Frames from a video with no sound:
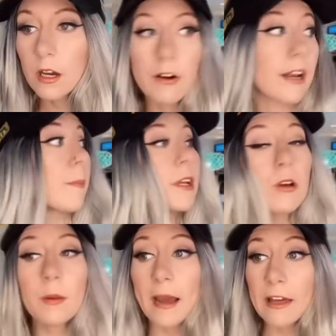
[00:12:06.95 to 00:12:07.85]
All right, I'm gonna go to
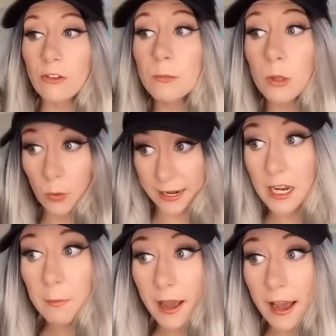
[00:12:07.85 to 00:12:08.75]
the bathroom, but when I
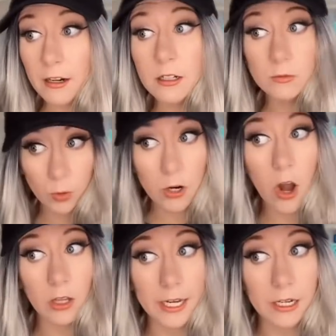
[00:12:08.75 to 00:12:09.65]
come back, we're
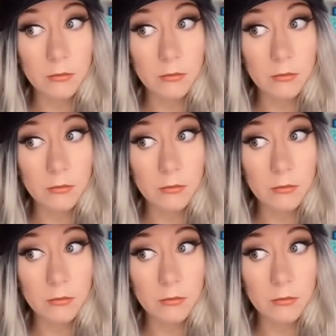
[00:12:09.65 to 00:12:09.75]
calling.